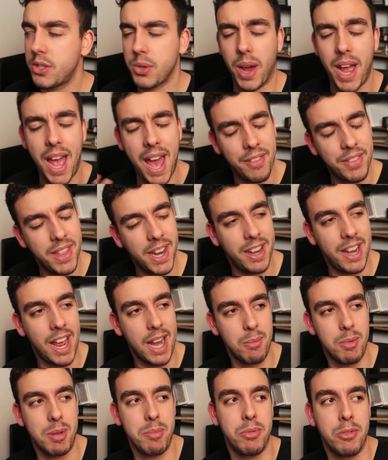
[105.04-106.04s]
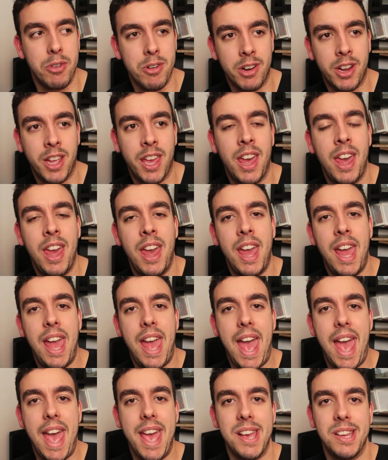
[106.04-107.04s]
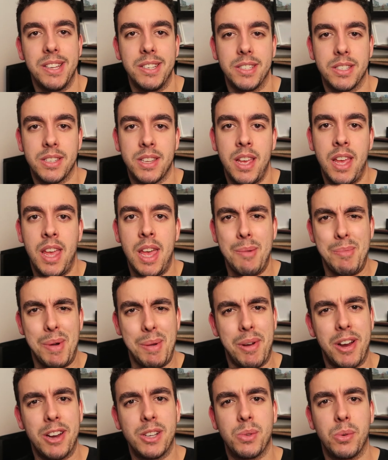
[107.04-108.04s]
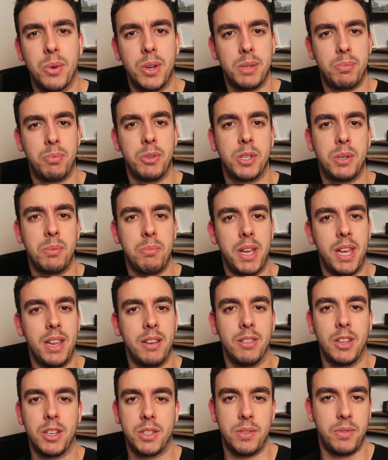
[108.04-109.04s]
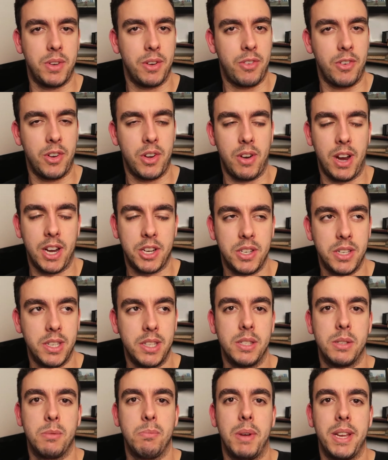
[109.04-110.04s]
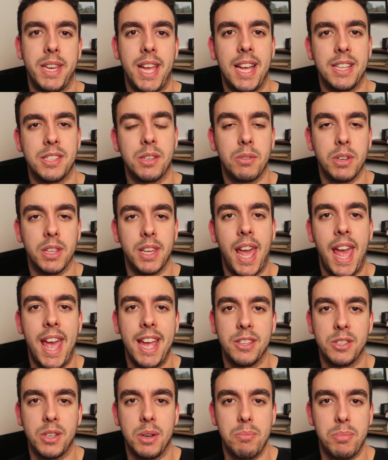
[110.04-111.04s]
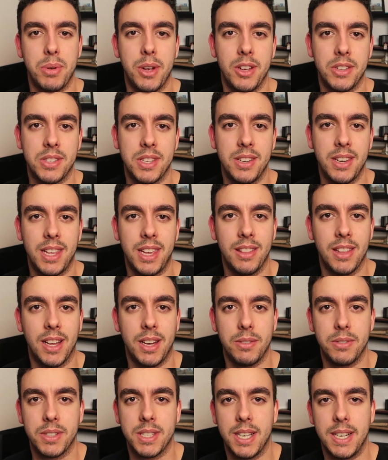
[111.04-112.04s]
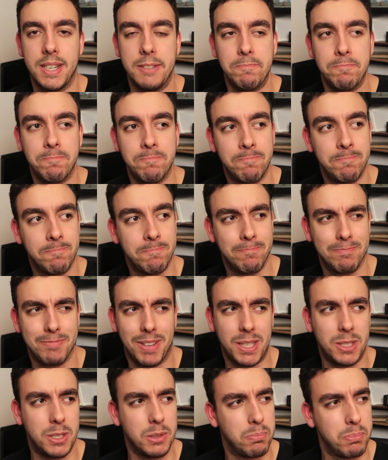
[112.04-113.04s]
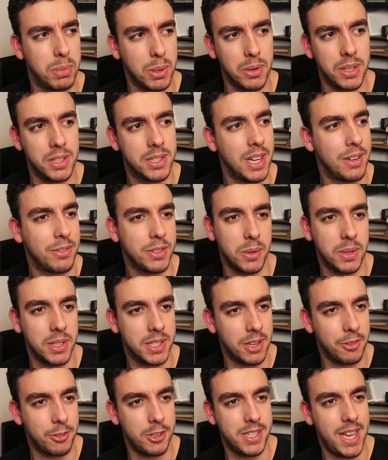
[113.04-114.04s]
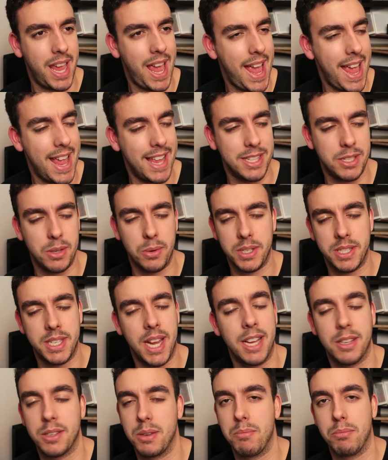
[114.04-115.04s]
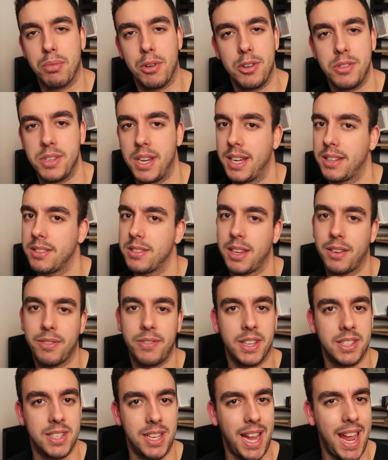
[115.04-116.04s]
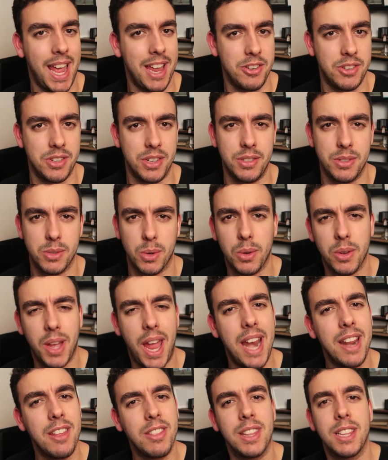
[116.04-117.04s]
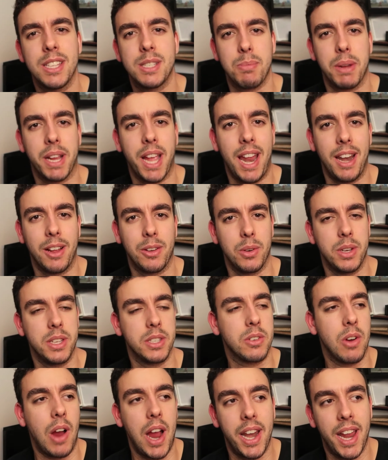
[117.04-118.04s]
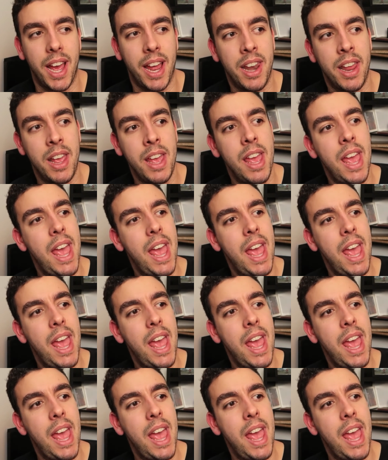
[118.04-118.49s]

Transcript: I had that anatomy book, and my parents were always pushing me in lots of different directions. My dad's a really hands-on person. He loves like just building stuff, doing stuff with his hands. He always takes on projects like fixing engines or anything that's mechanical he's great at.